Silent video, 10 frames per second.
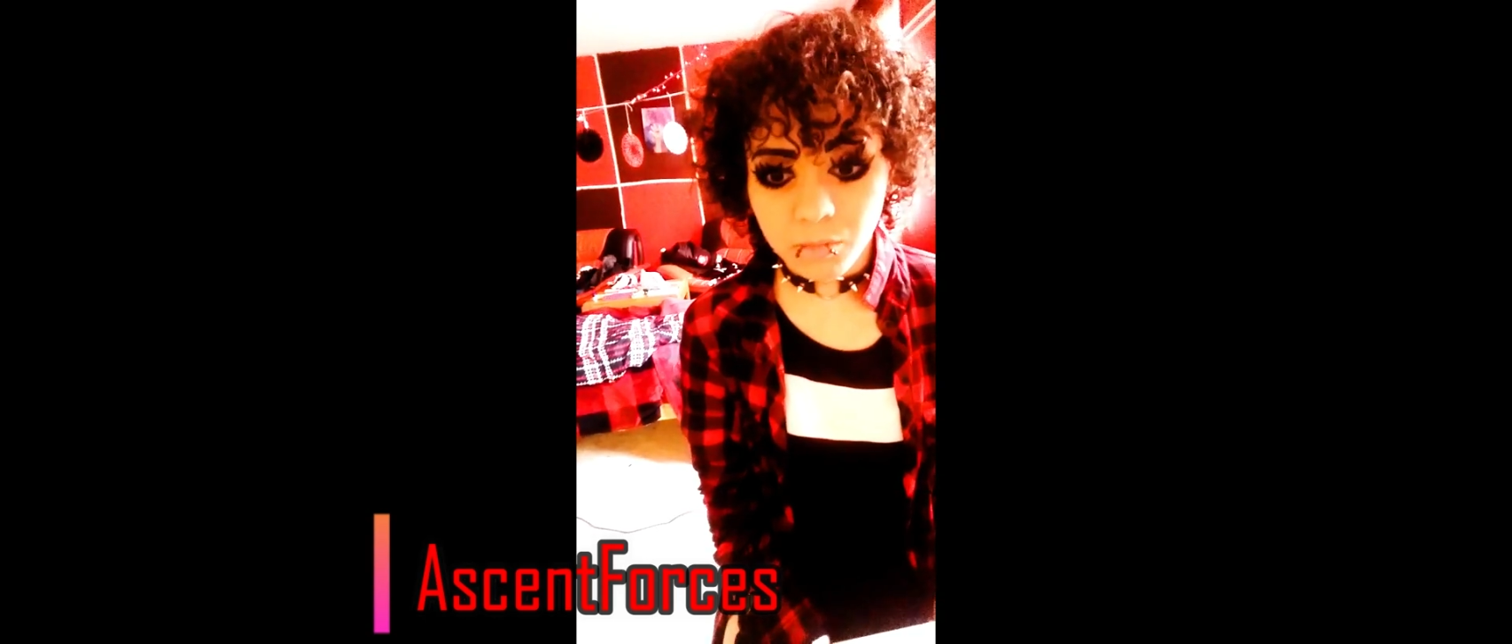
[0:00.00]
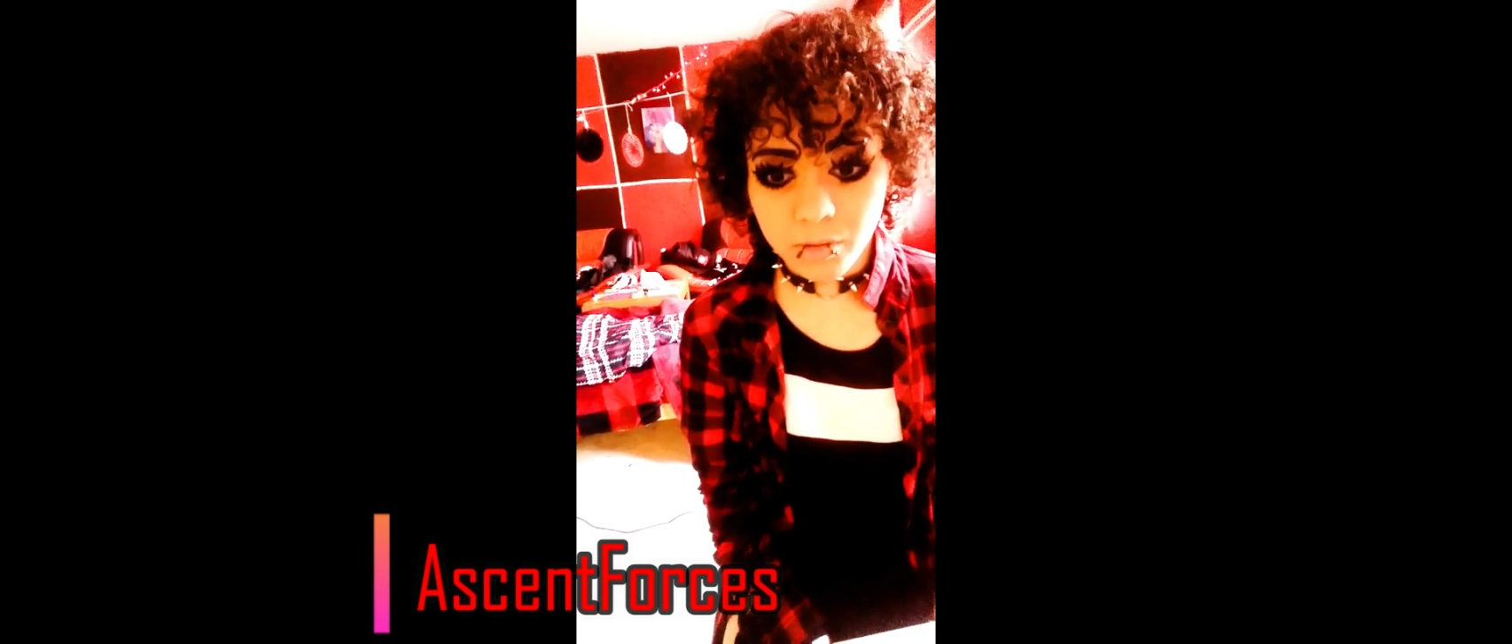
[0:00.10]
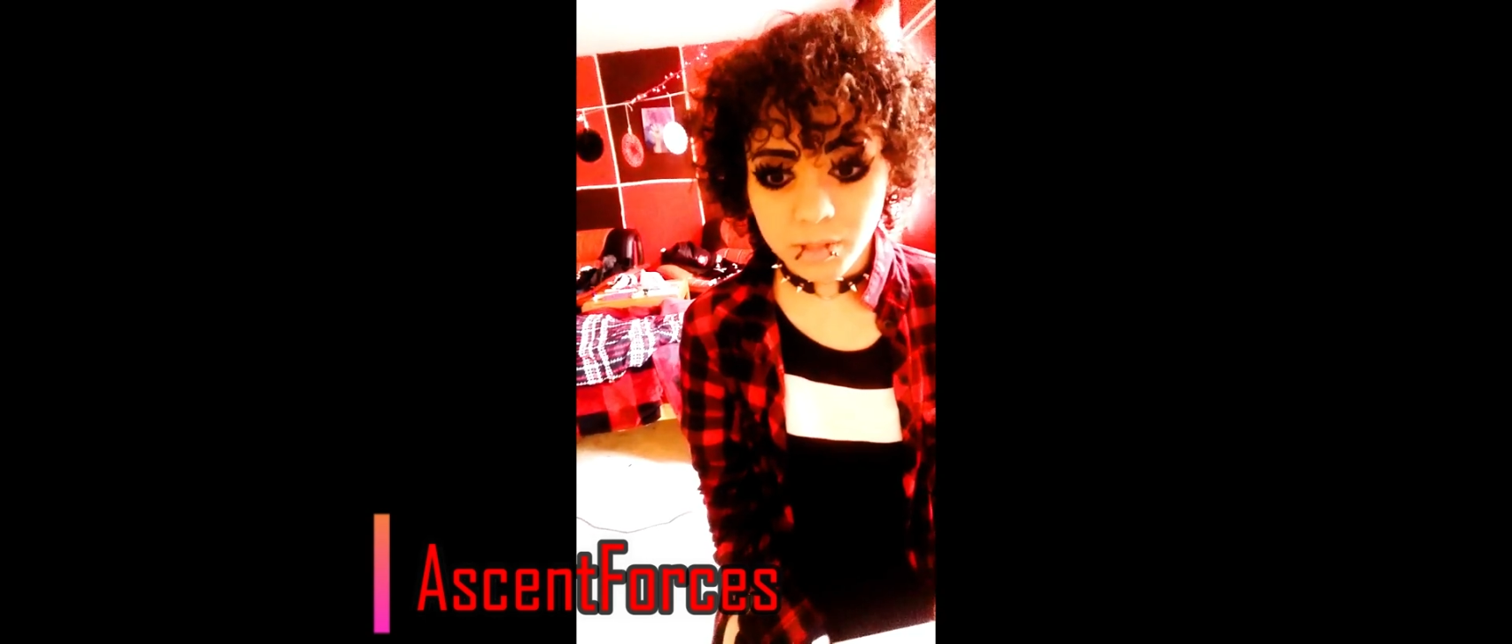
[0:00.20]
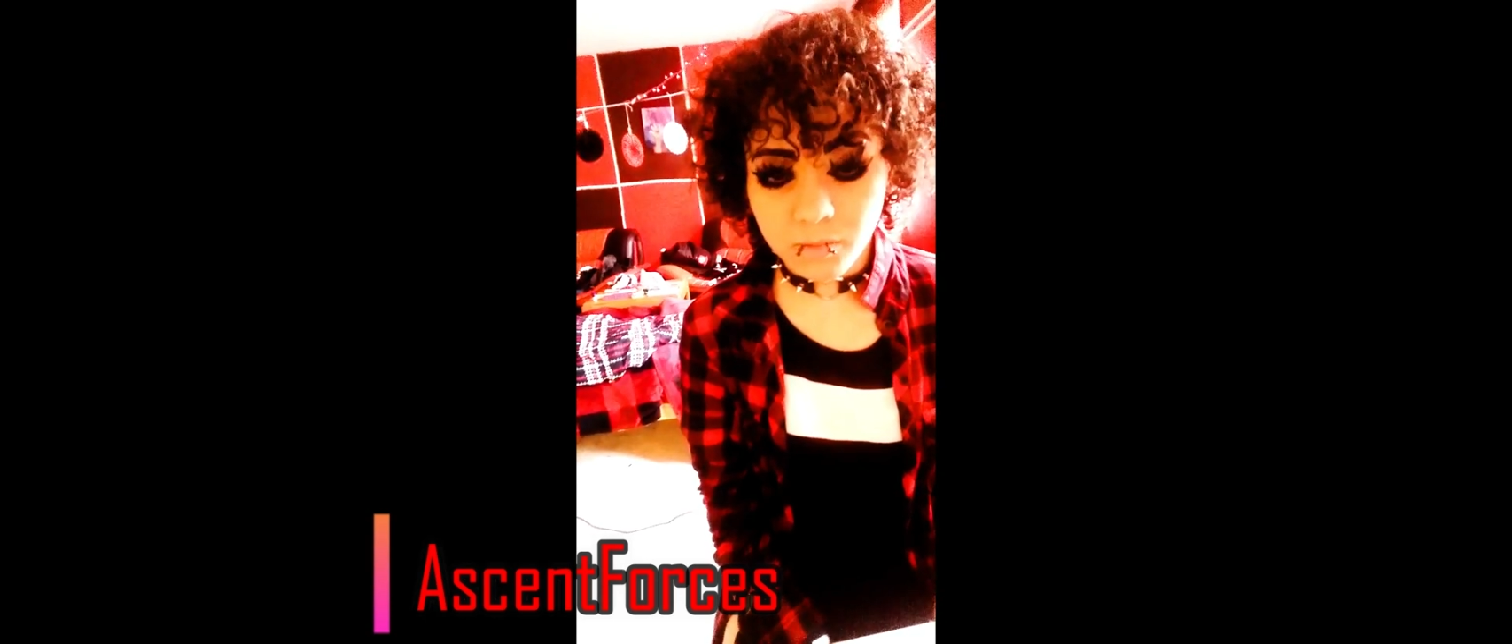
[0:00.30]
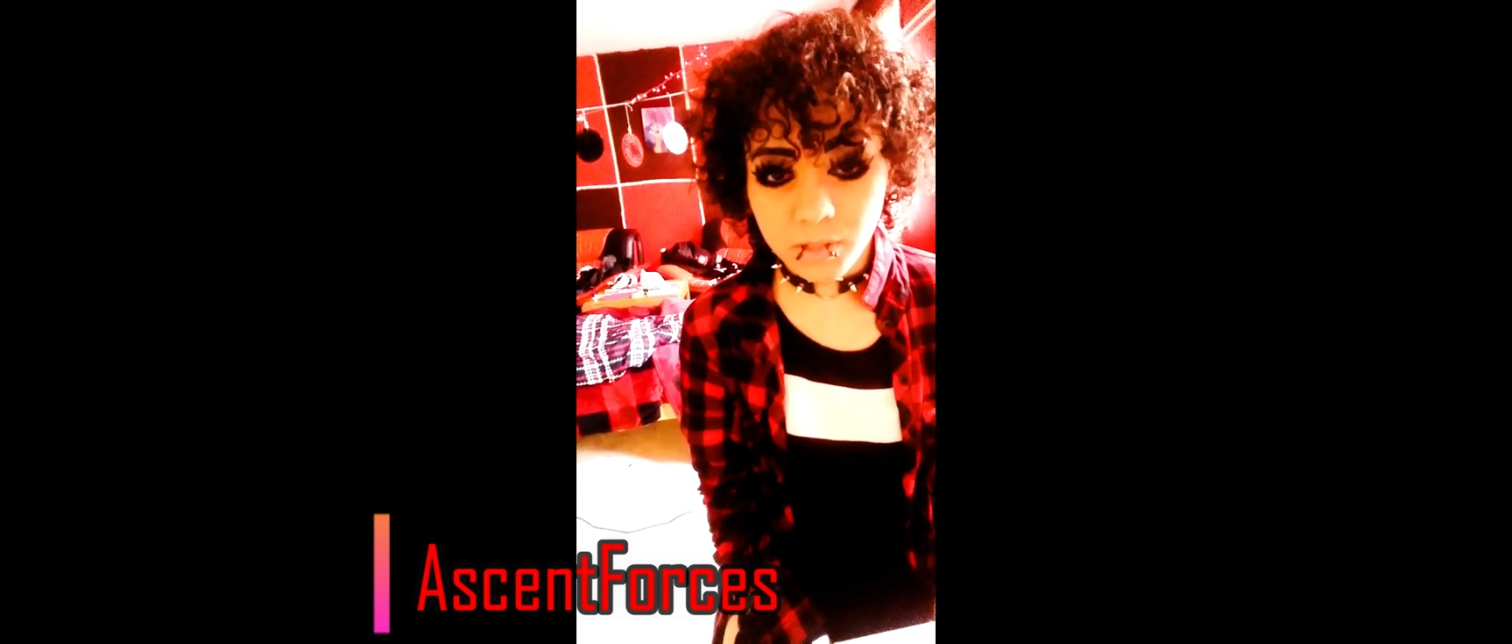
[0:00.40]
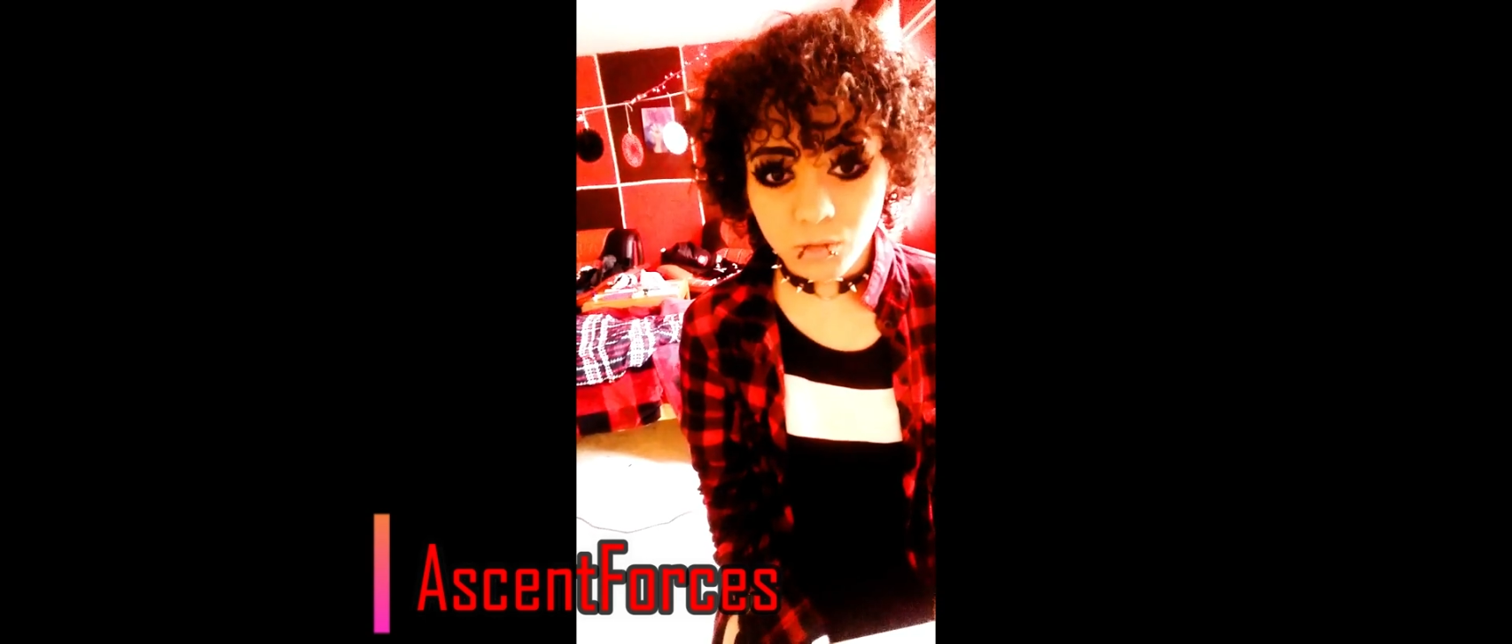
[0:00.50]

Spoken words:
point of